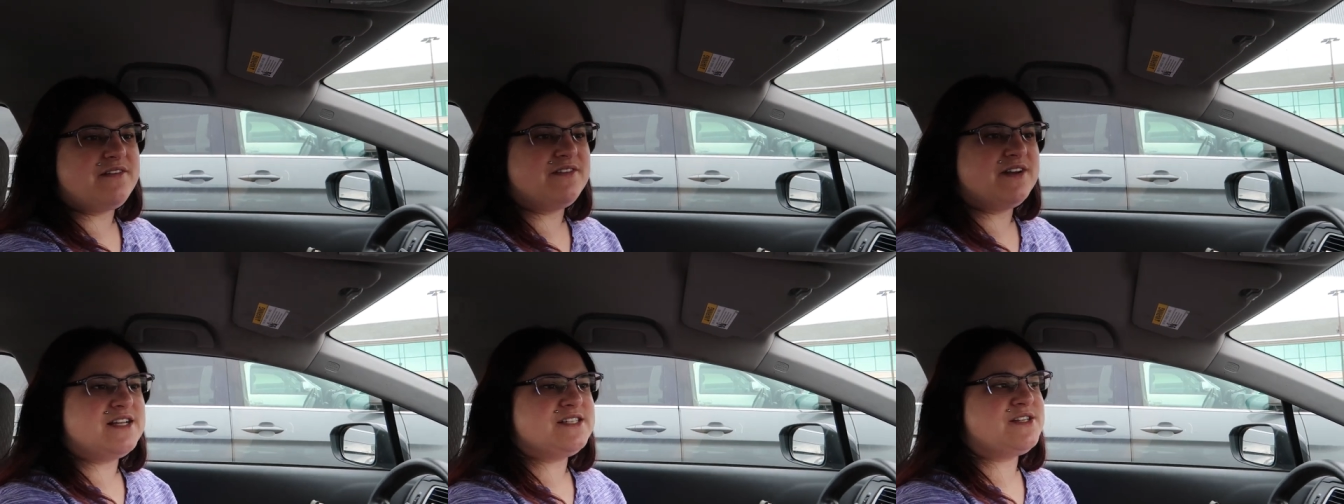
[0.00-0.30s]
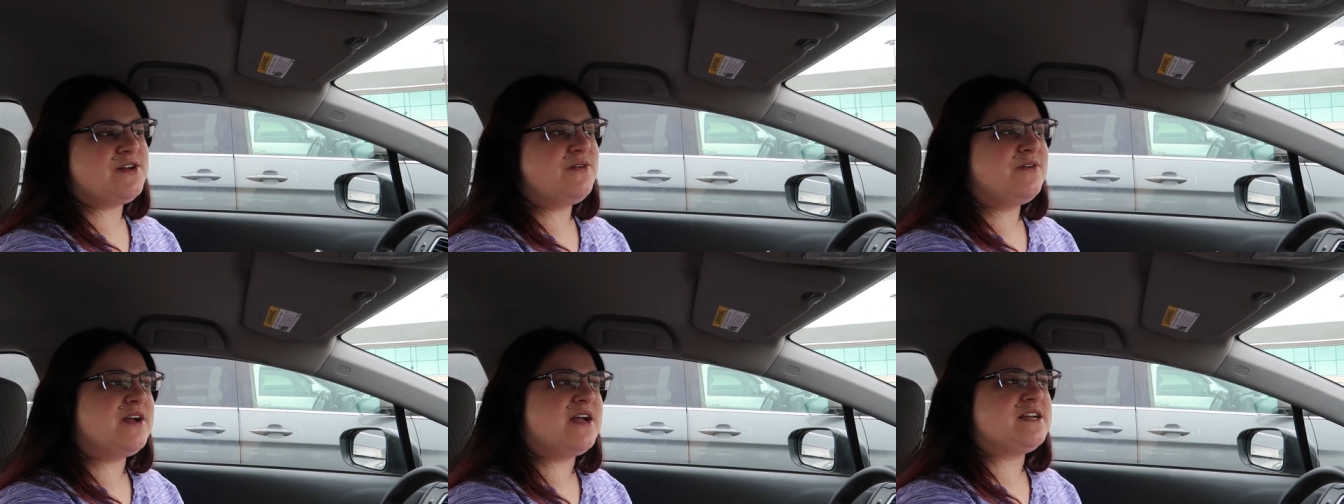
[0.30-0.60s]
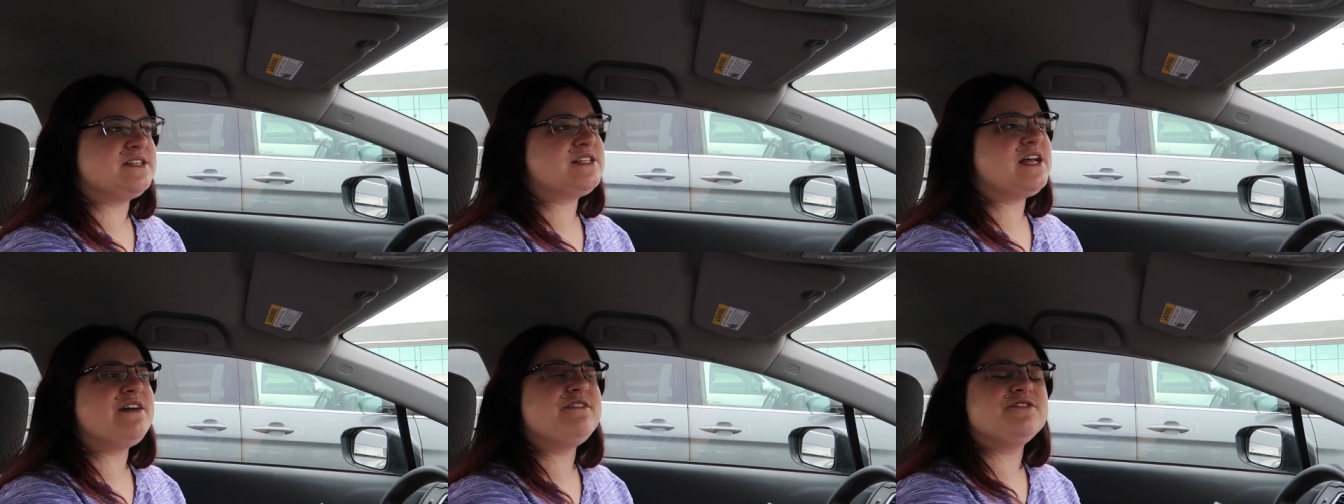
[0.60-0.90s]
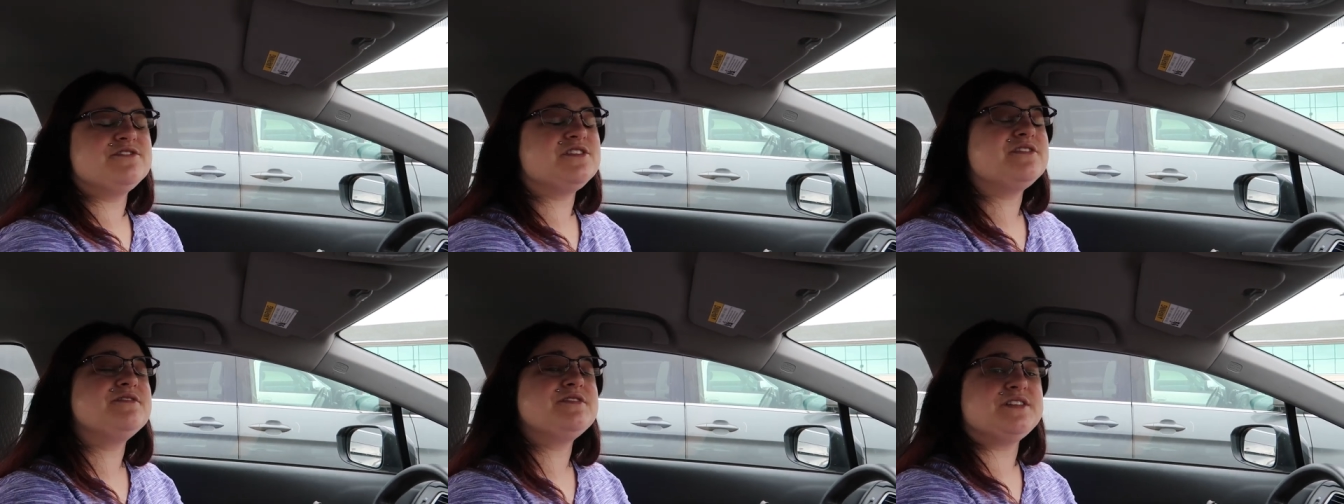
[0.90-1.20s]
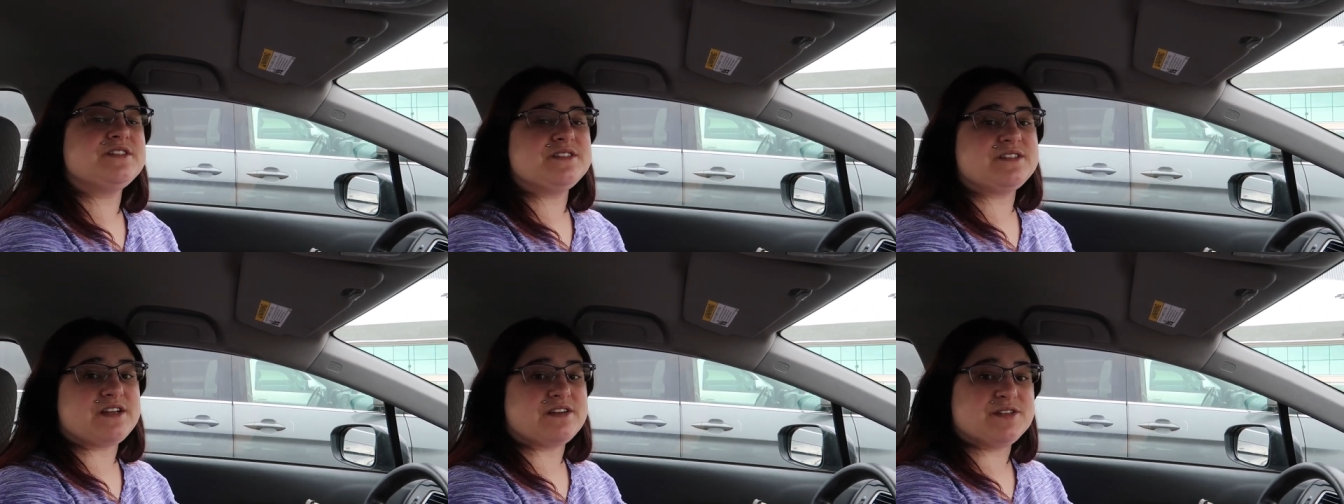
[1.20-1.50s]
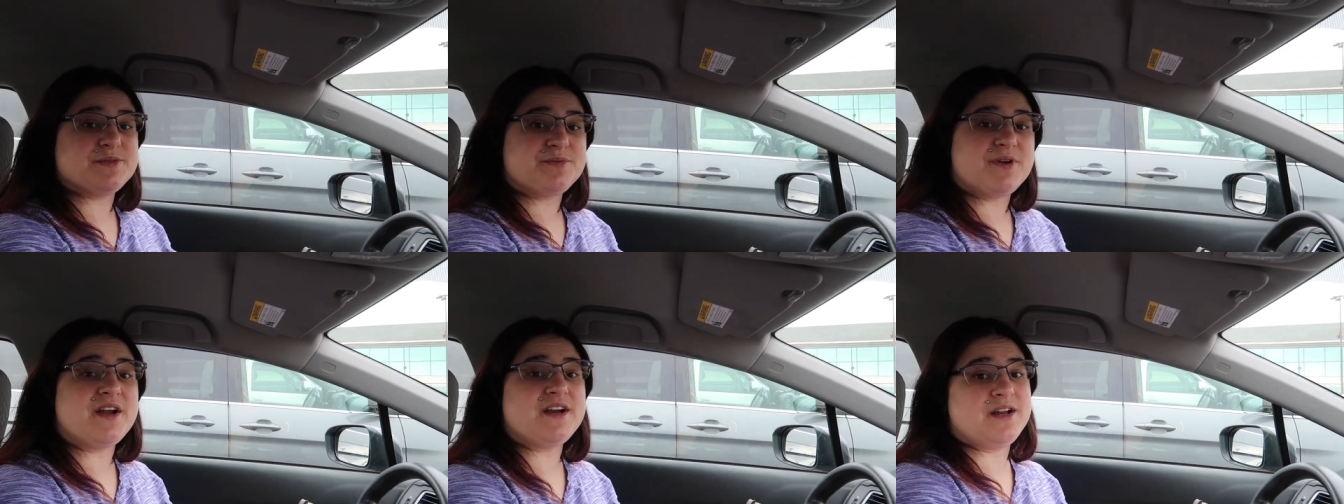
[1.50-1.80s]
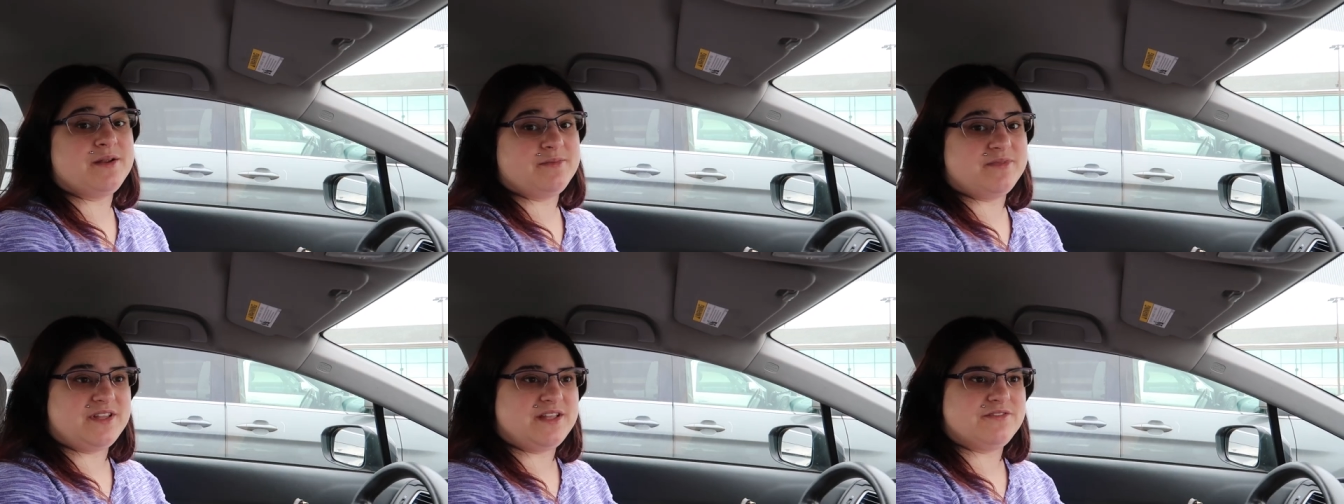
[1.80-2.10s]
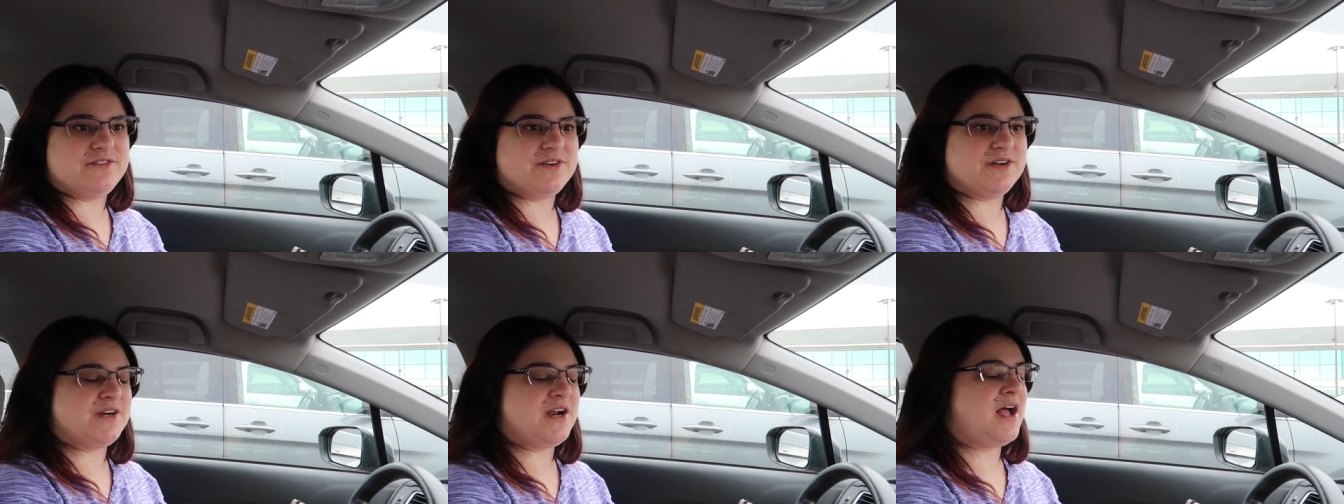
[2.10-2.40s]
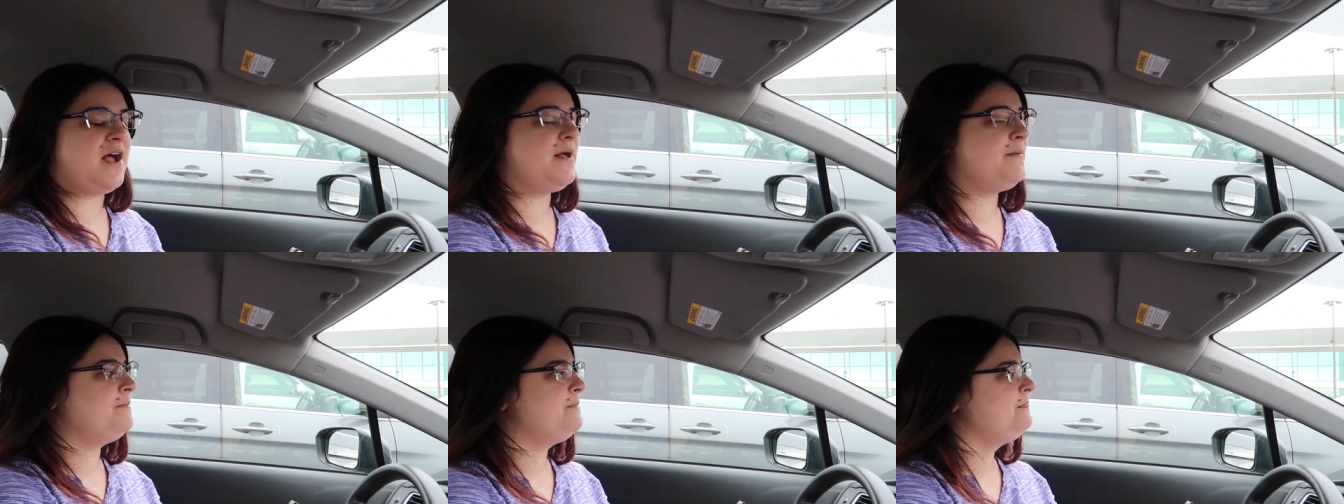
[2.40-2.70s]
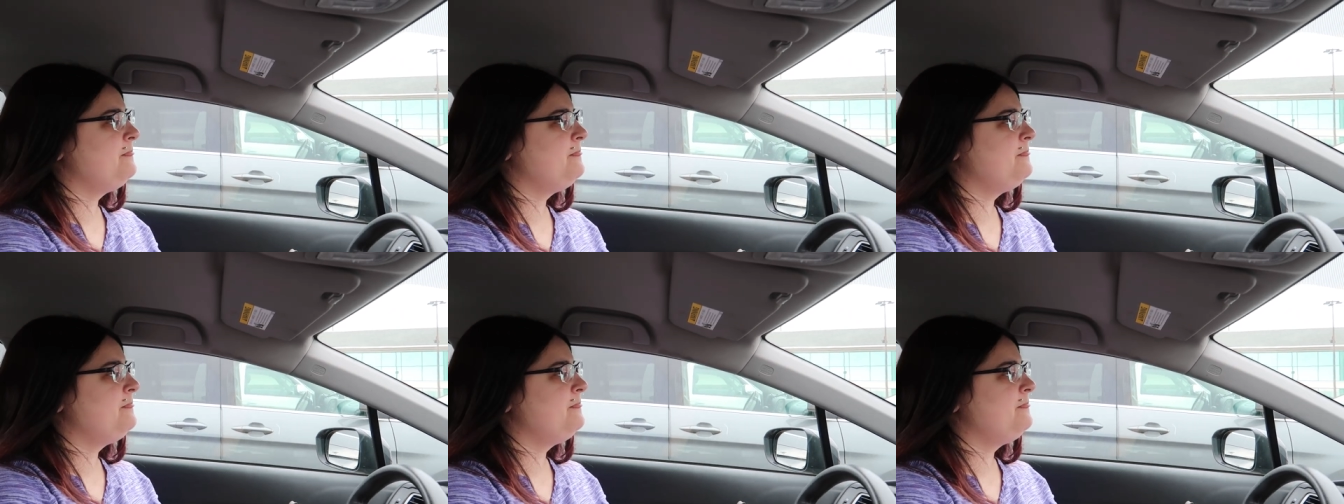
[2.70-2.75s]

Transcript: And I said, okay, because I haven't driven since I was pregnant, believe it or not.